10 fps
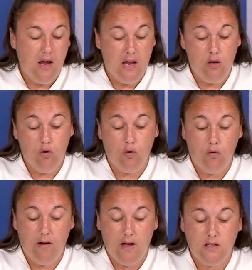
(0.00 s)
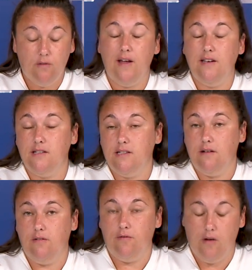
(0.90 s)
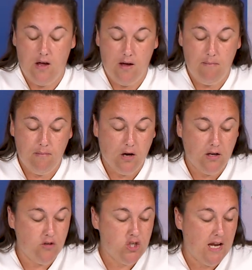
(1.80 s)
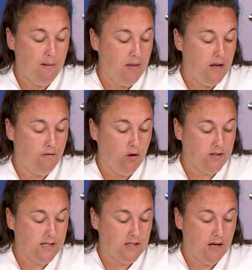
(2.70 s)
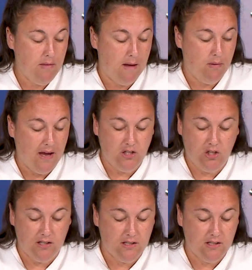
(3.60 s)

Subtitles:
in your defensive kind of shape that you've got set up there. But as you can